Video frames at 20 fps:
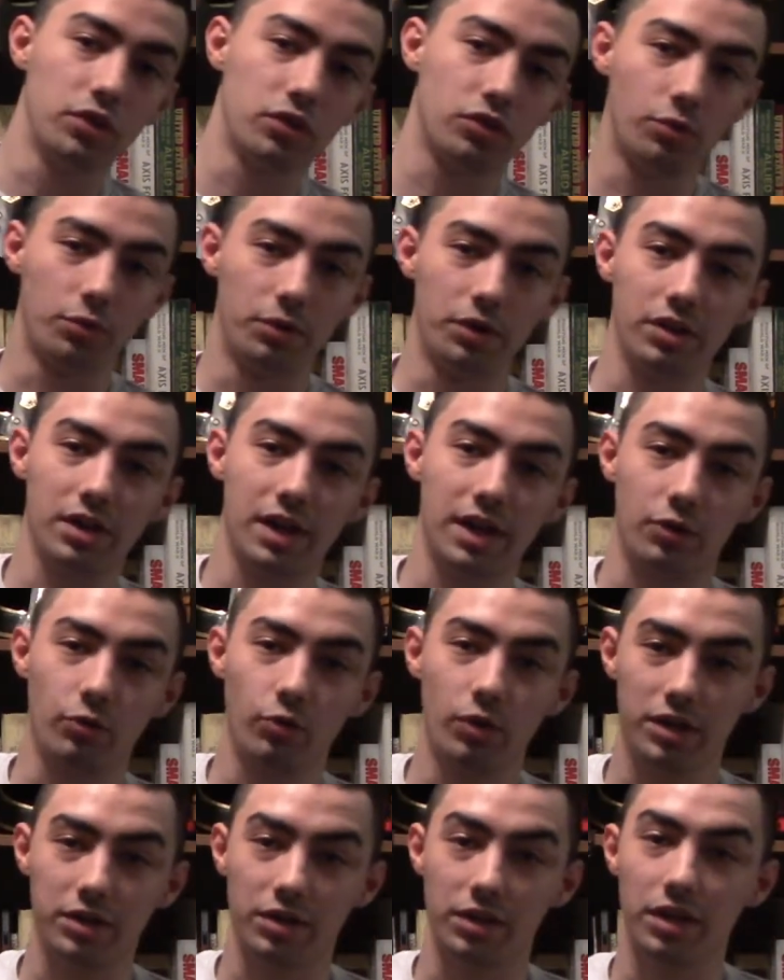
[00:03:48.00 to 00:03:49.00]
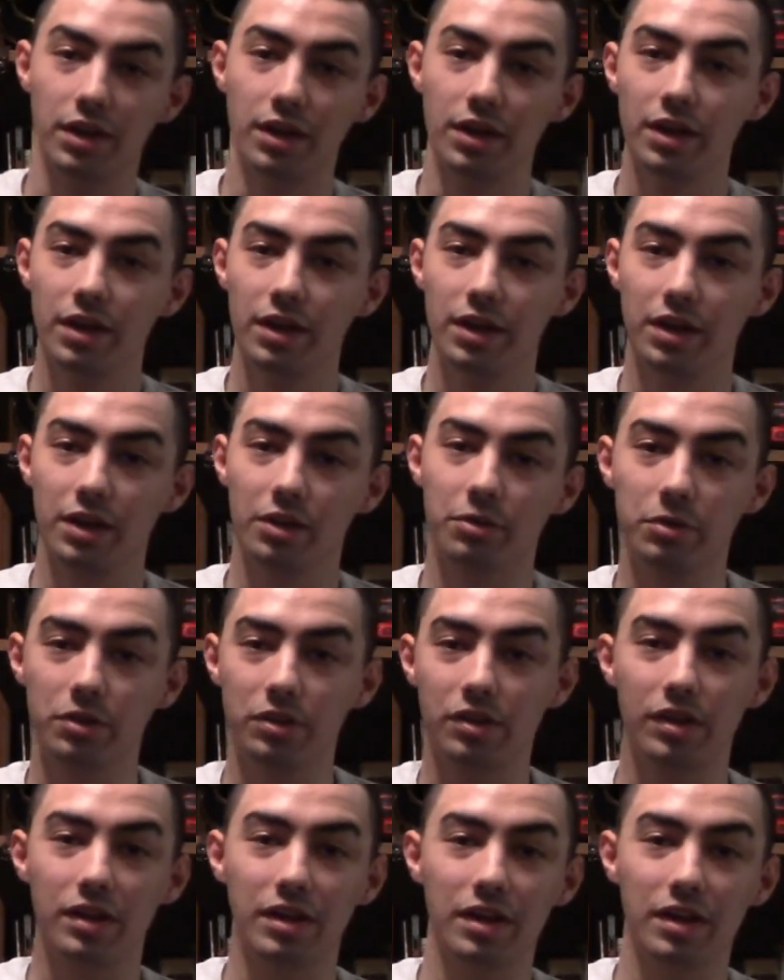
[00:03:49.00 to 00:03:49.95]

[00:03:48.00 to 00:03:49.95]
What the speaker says: sword a lot quickly. In other words,